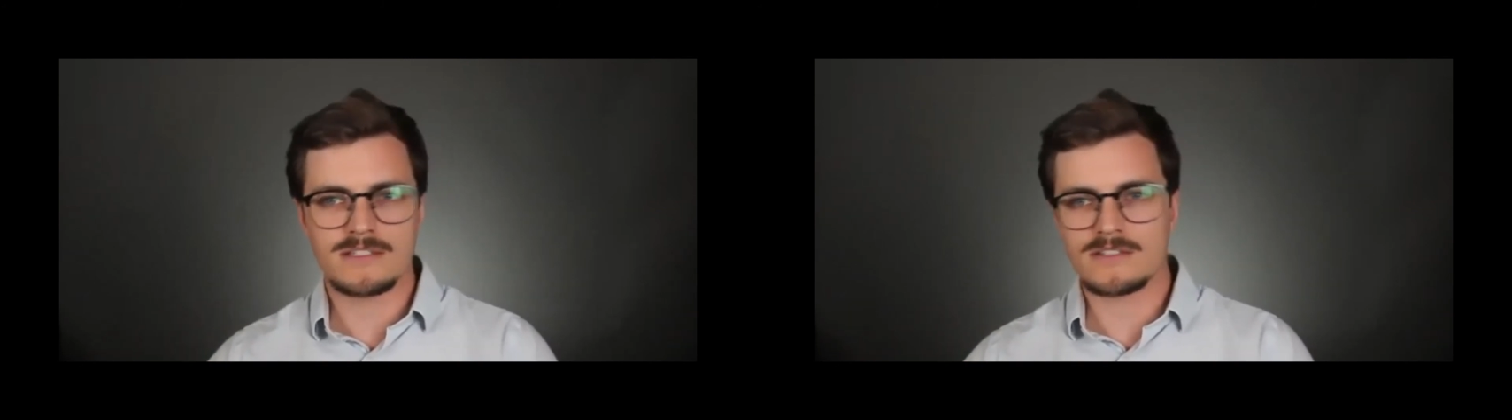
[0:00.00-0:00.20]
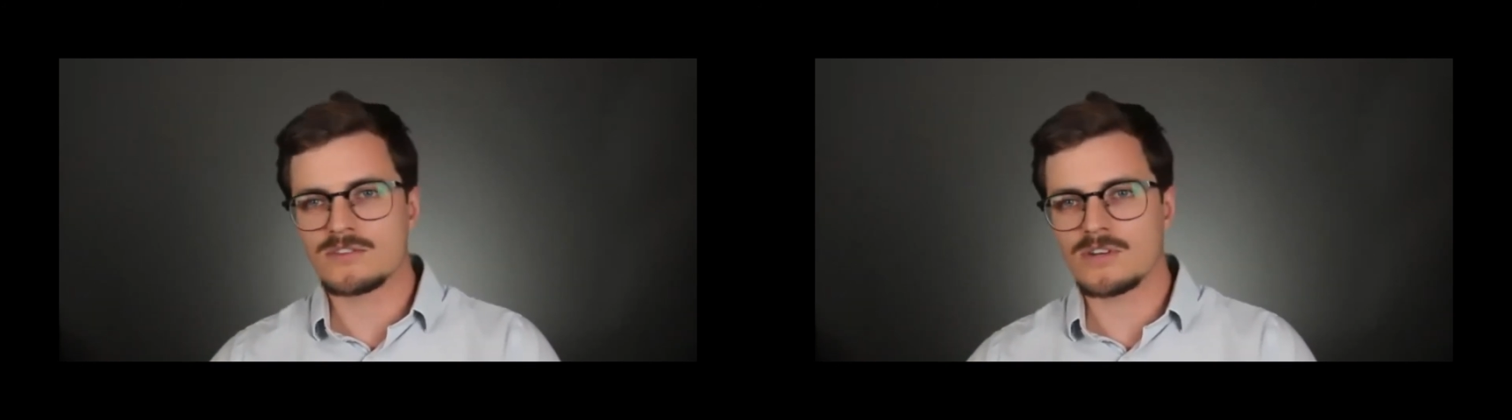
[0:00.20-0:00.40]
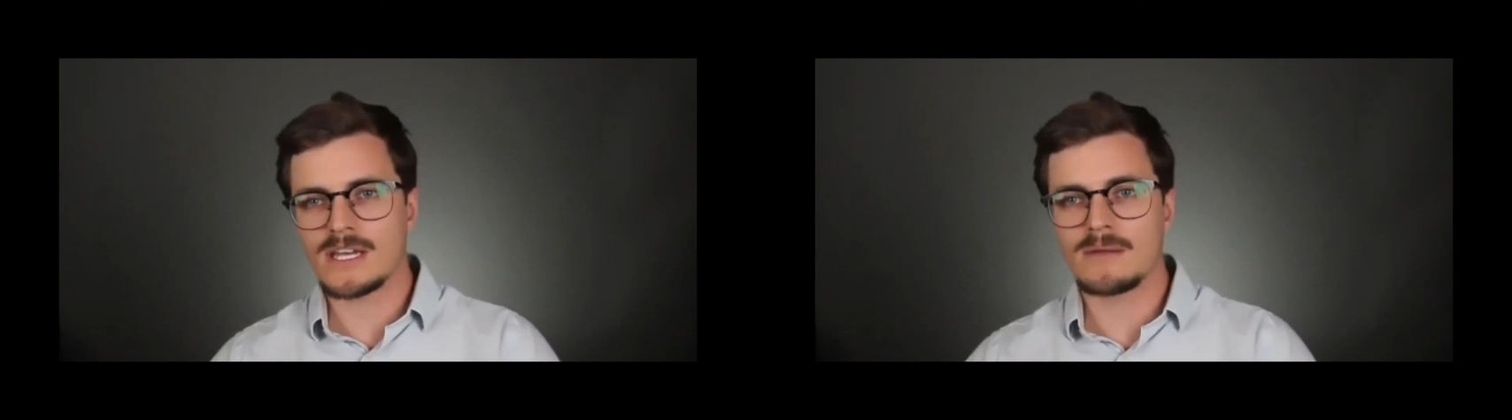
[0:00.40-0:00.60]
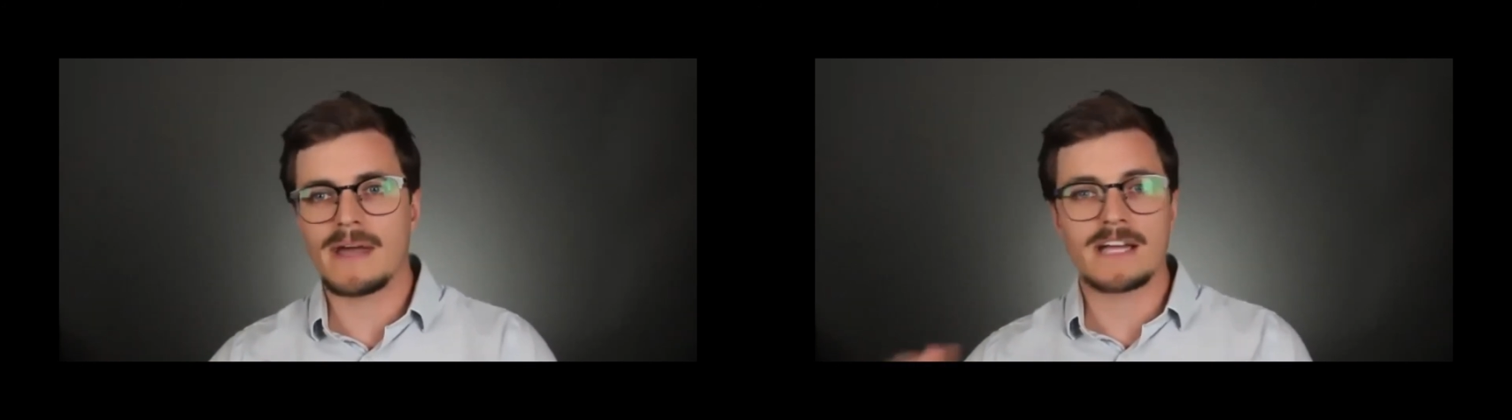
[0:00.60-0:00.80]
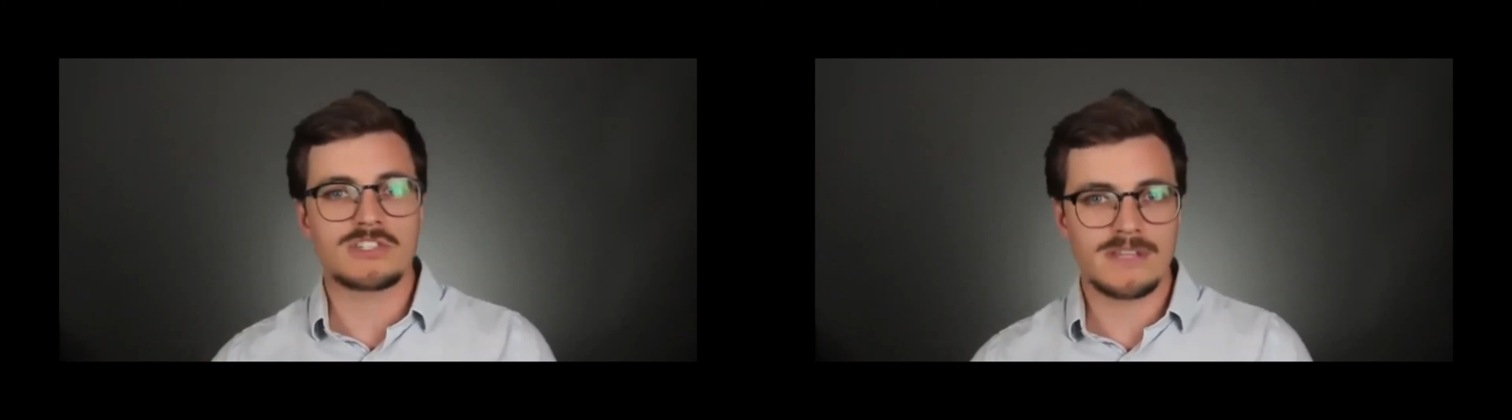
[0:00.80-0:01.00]
And so I can
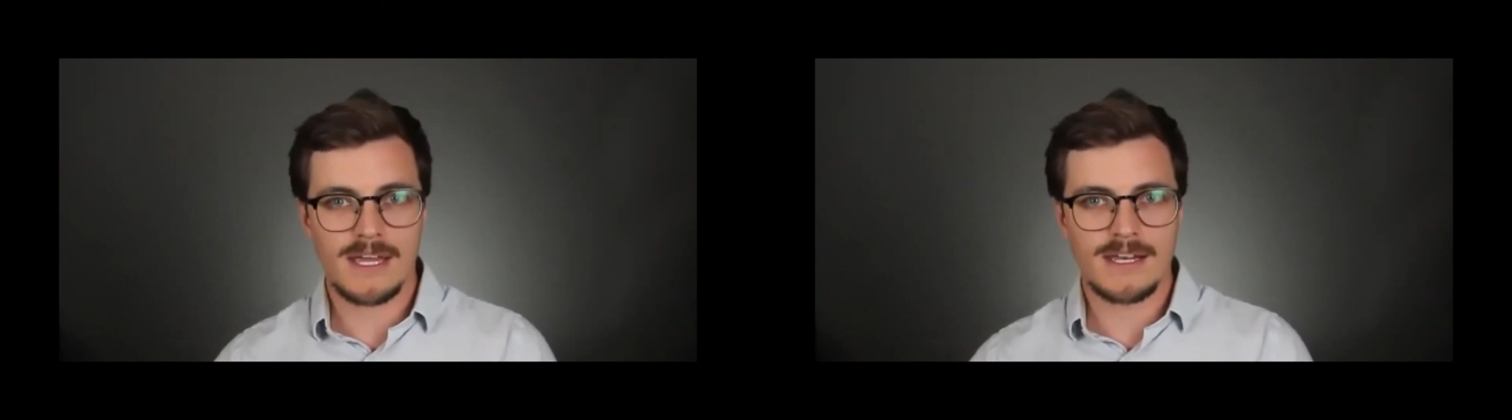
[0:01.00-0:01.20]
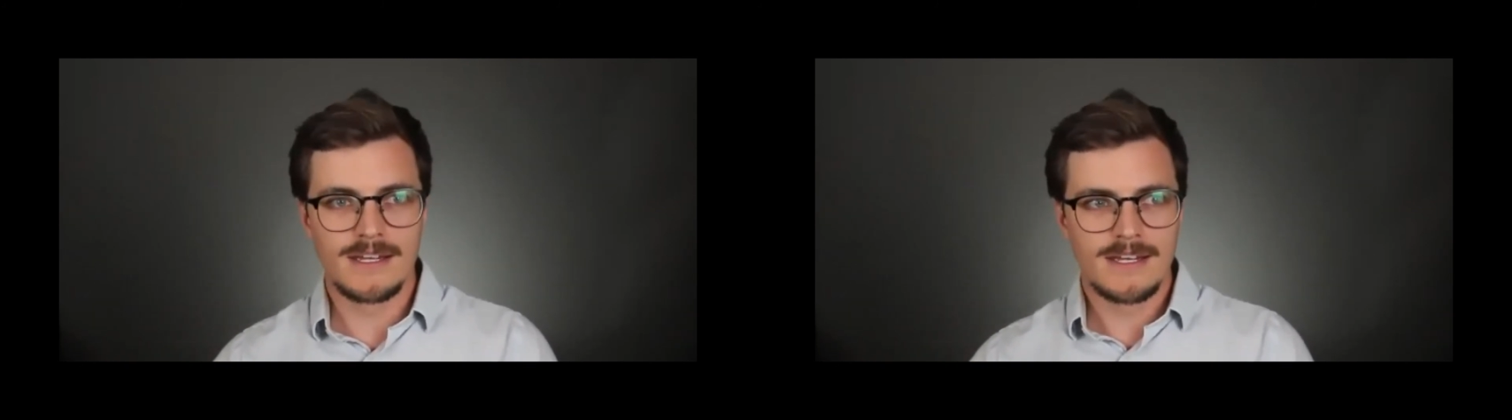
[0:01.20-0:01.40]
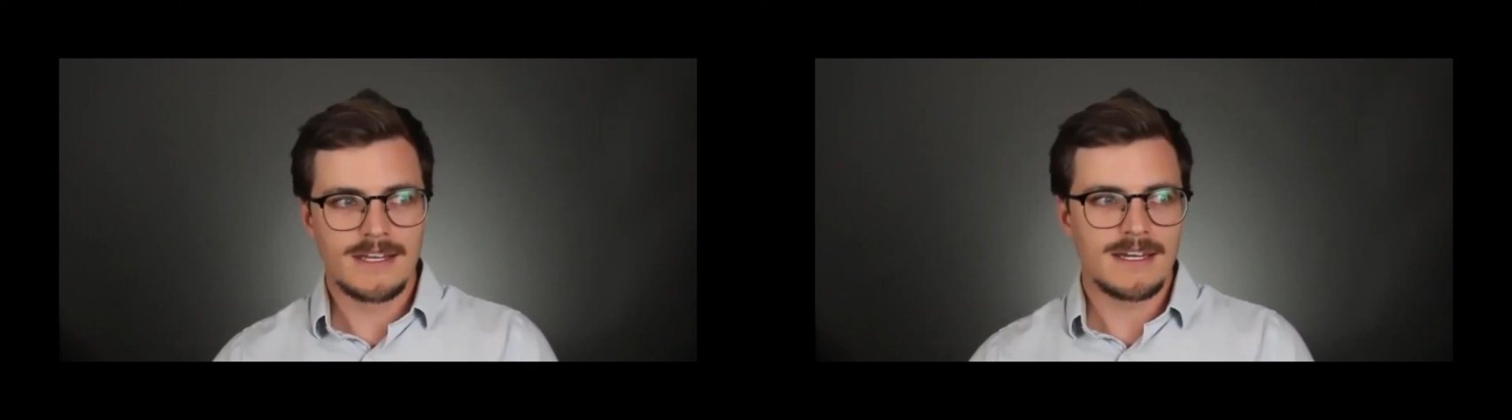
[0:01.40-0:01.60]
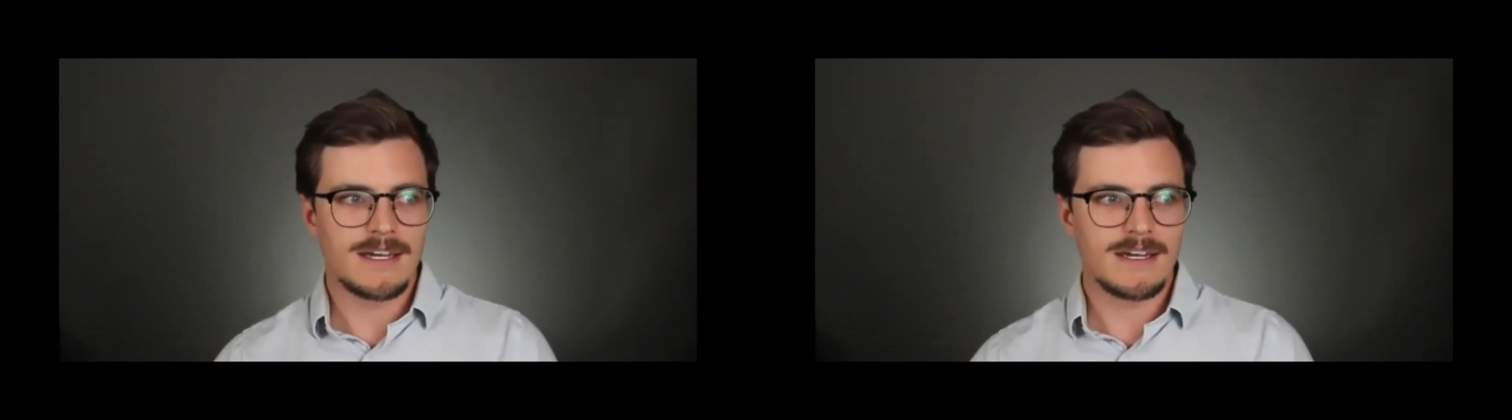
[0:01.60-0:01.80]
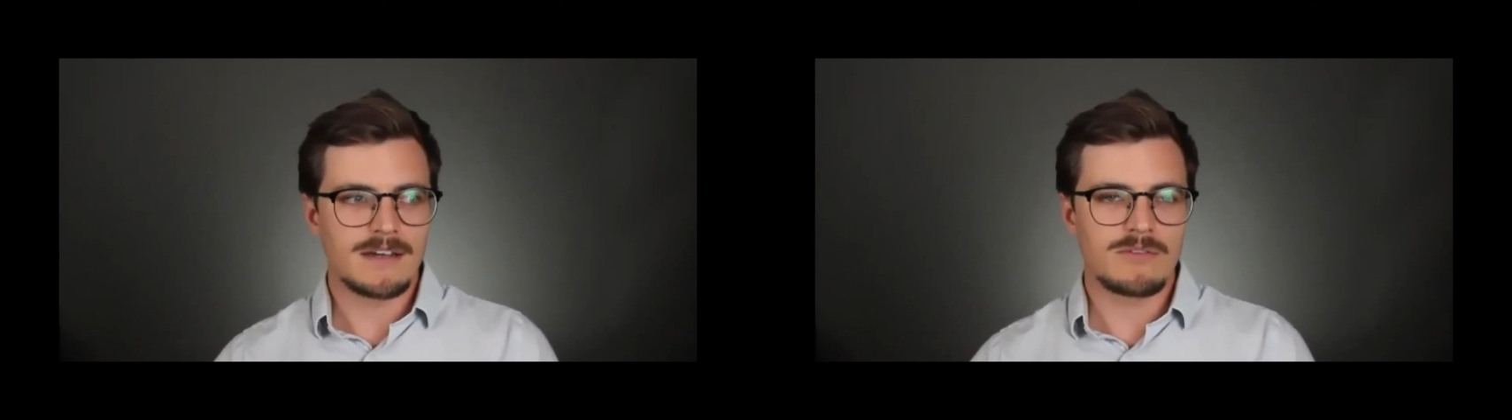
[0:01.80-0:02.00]
imagine that
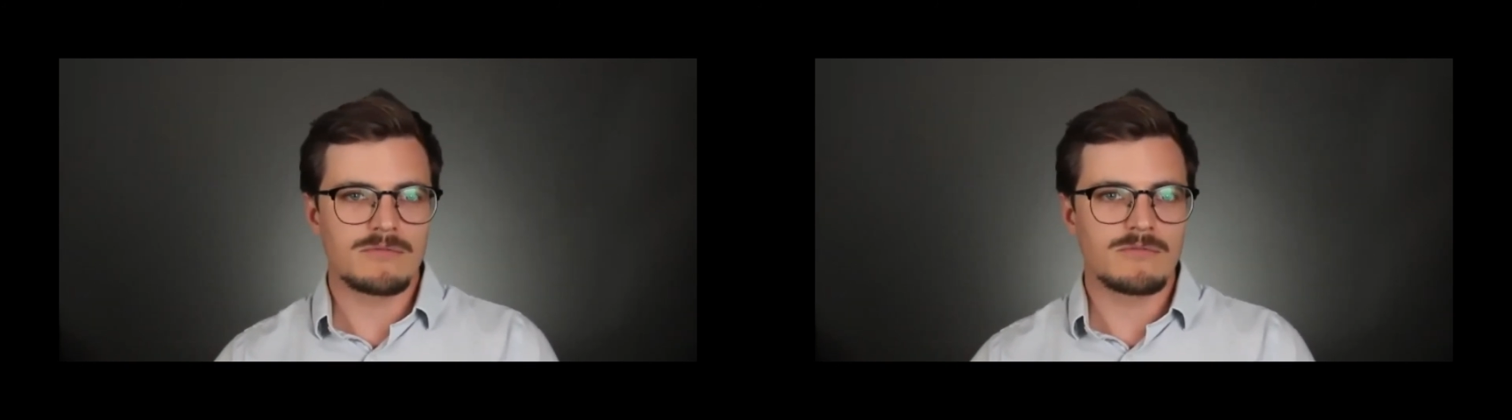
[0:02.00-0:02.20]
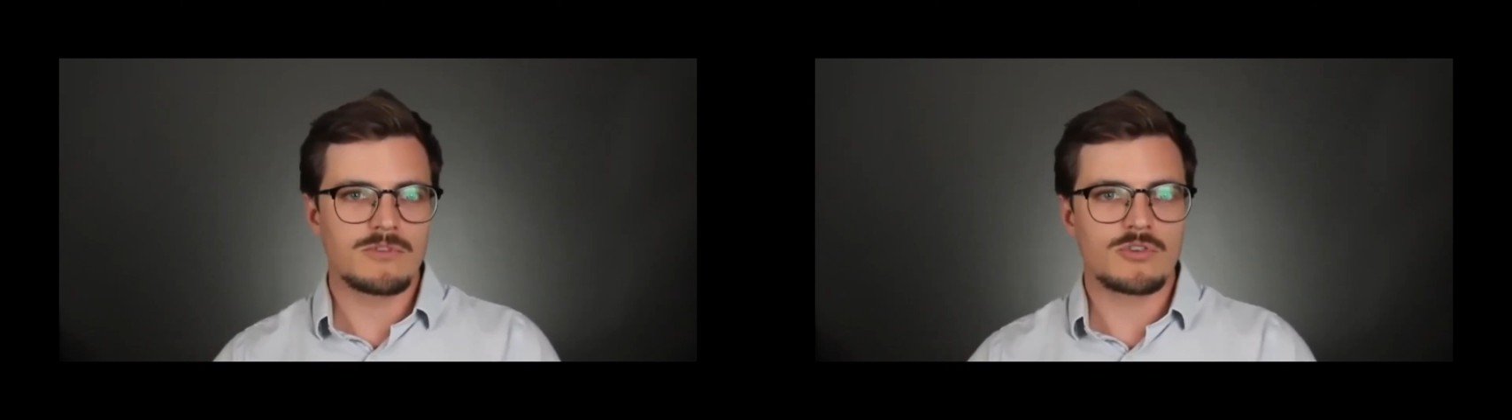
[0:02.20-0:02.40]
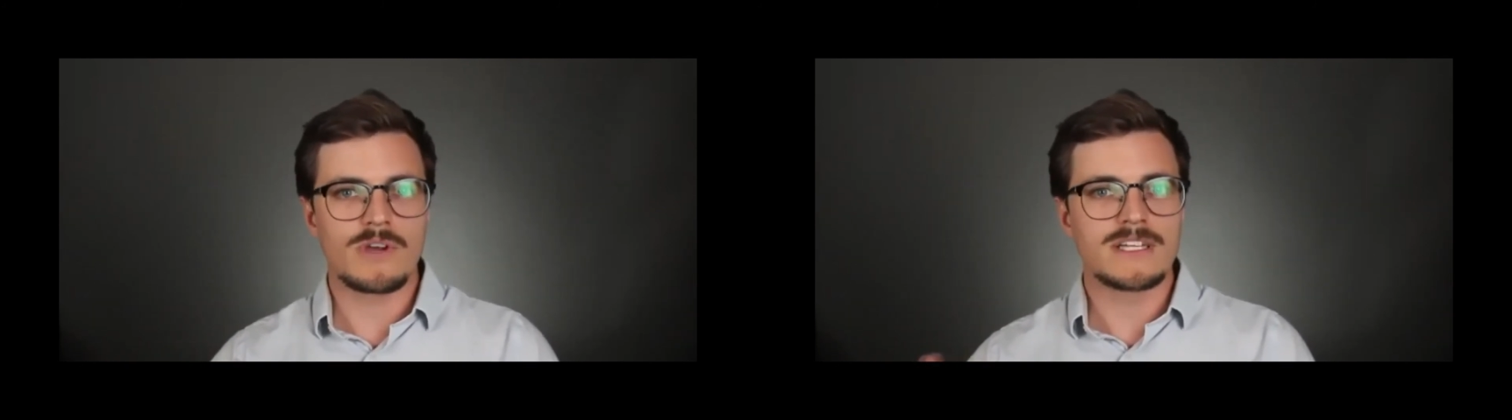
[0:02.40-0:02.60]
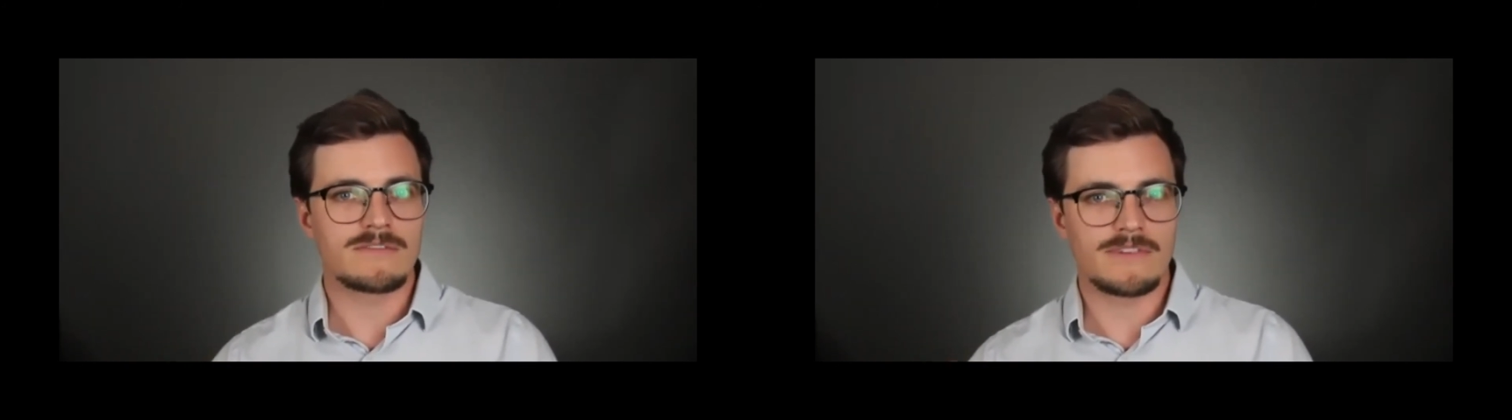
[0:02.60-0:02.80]
creates a very